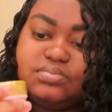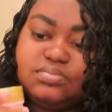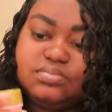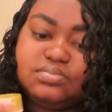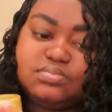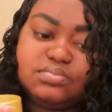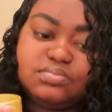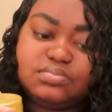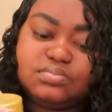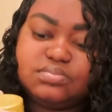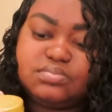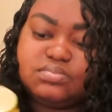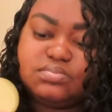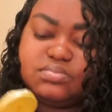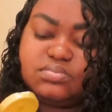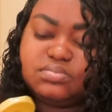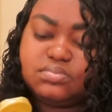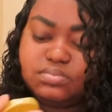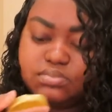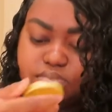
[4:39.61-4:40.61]

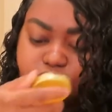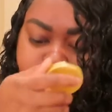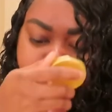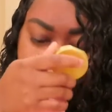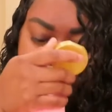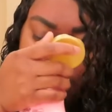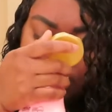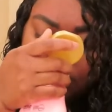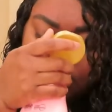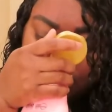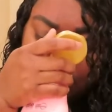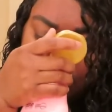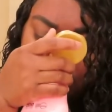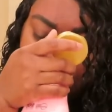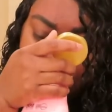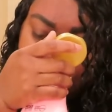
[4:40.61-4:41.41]
Nobody speaks.